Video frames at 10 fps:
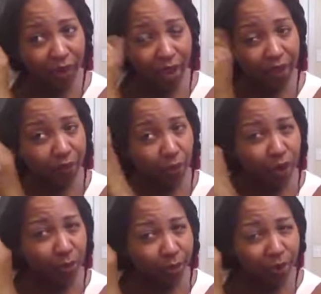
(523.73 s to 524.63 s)
And if you want
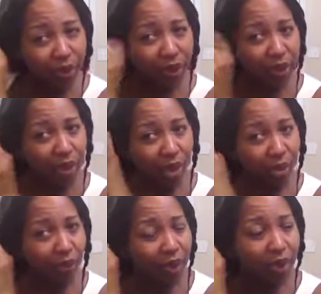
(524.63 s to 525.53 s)
to put the
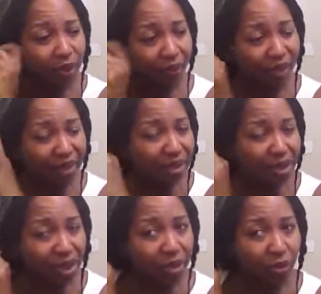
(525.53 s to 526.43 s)

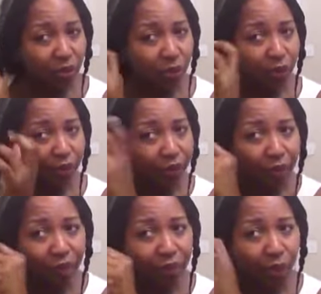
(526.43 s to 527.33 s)
Vaseline on
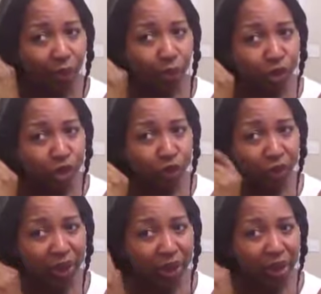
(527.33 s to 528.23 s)
the whole
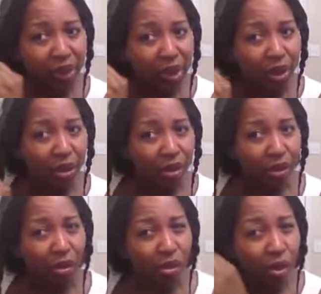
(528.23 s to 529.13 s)
strand
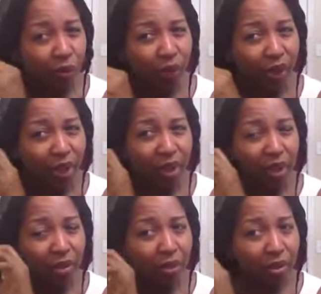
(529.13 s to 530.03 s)
all the
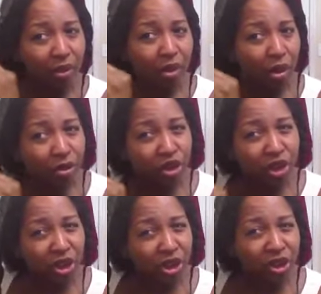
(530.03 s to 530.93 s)
way
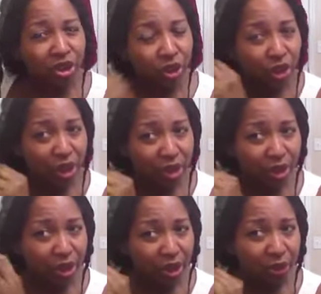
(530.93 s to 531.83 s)
just till you get
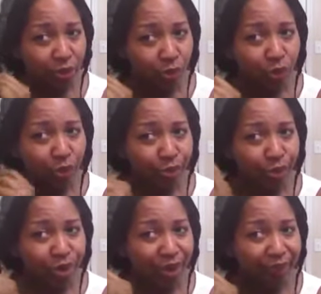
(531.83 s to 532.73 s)
to that new growth,
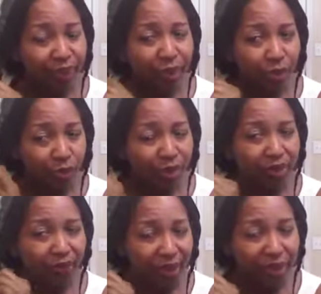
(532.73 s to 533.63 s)
you definitely don't want
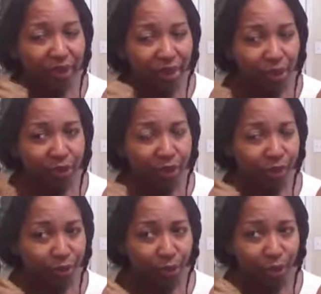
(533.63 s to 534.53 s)
the Vaseline on the
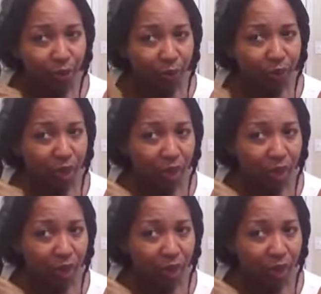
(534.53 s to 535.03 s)
new growth.